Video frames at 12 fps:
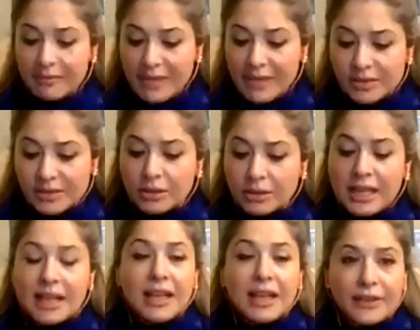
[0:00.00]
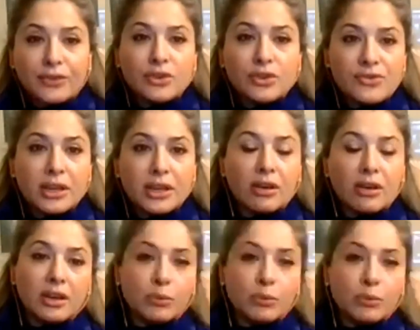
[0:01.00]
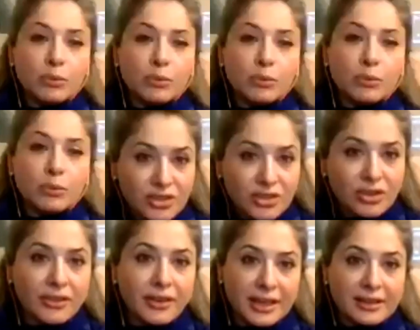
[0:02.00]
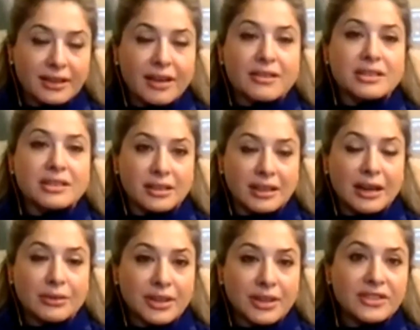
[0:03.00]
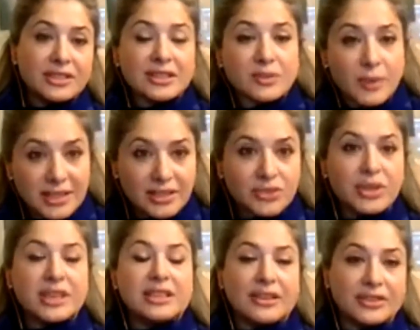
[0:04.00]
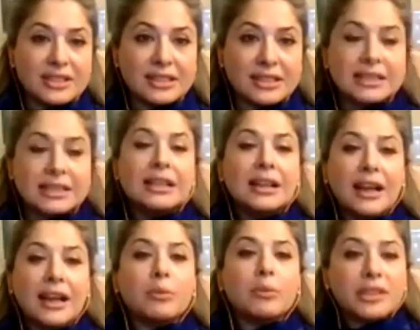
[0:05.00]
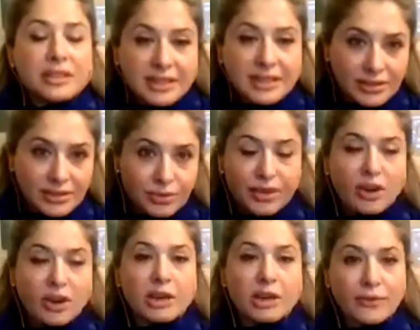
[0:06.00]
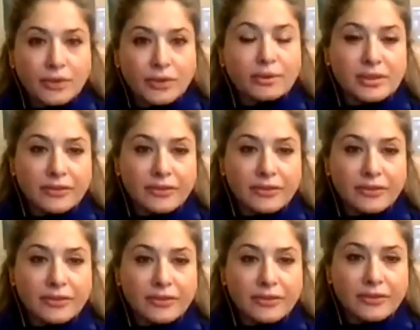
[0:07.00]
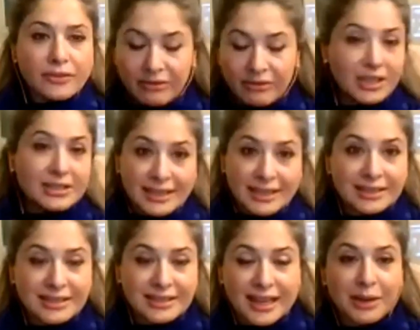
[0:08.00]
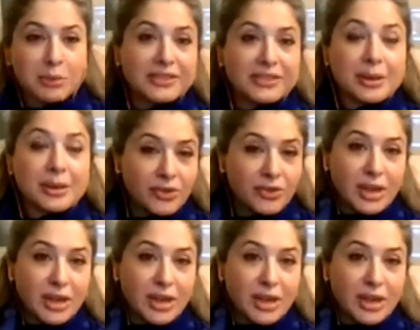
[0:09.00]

So if you'll recall, we've had a historic current account deficit as well as a trade deficit. And what it does to the economy, for those of us who are not that well versed, at least I wasn't, I was